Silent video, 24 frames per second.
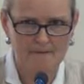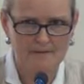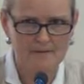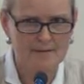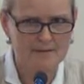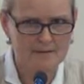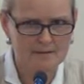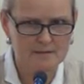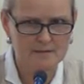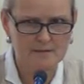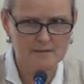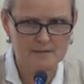
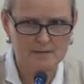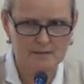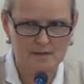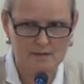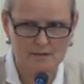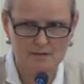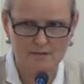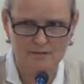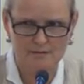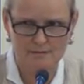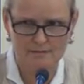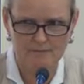It's
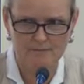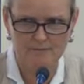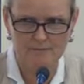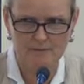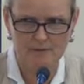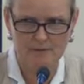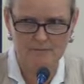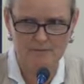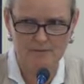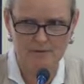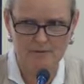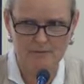existential.
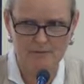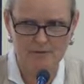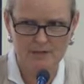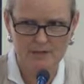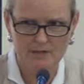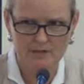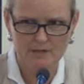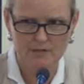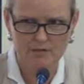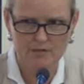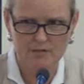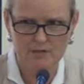They want to
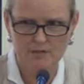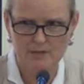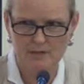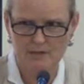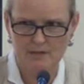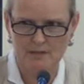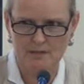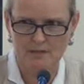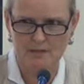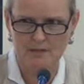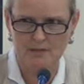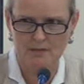make sure
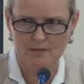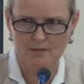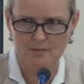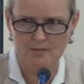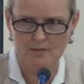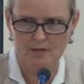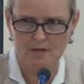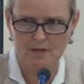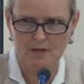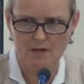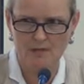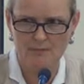that the
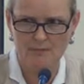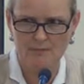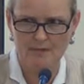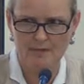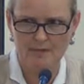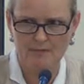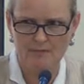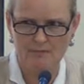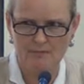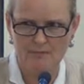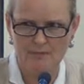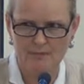Global
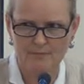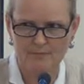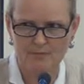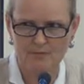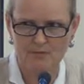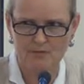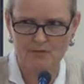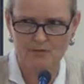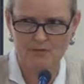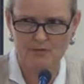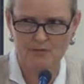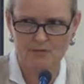Compact
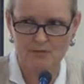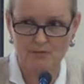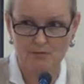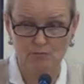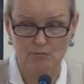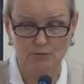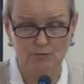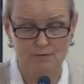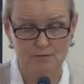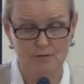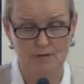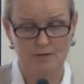represents
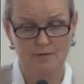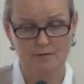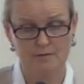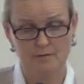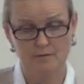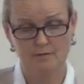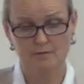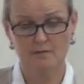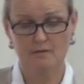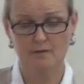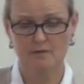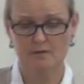new rules. Now,
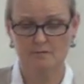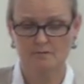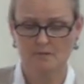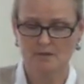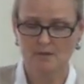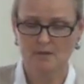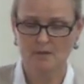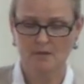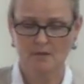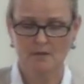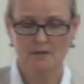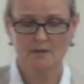
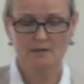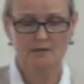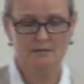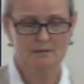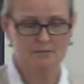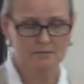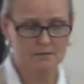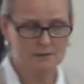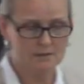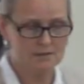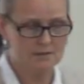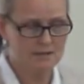
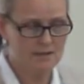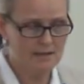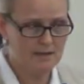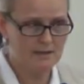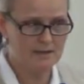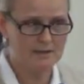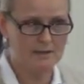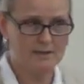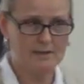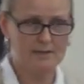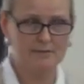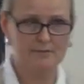they don't
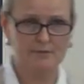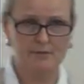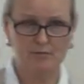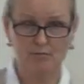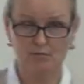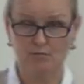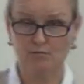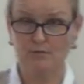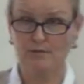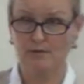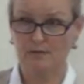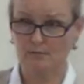exactly have
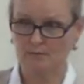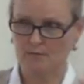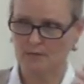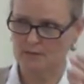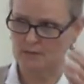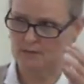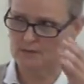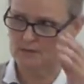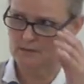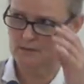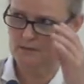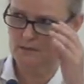
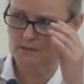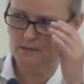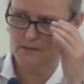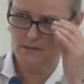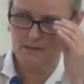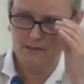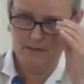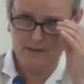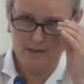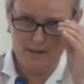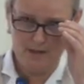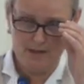agreement
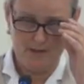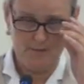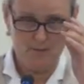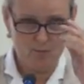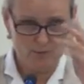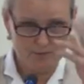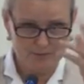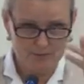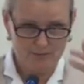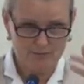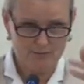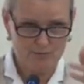
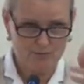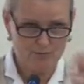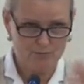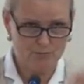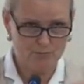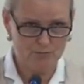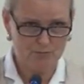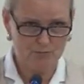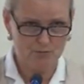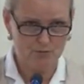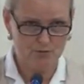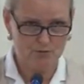on what those
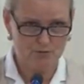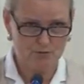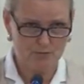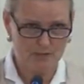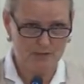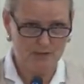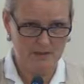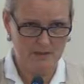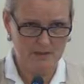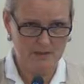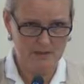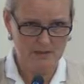rules should
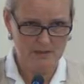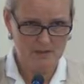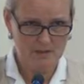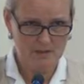be,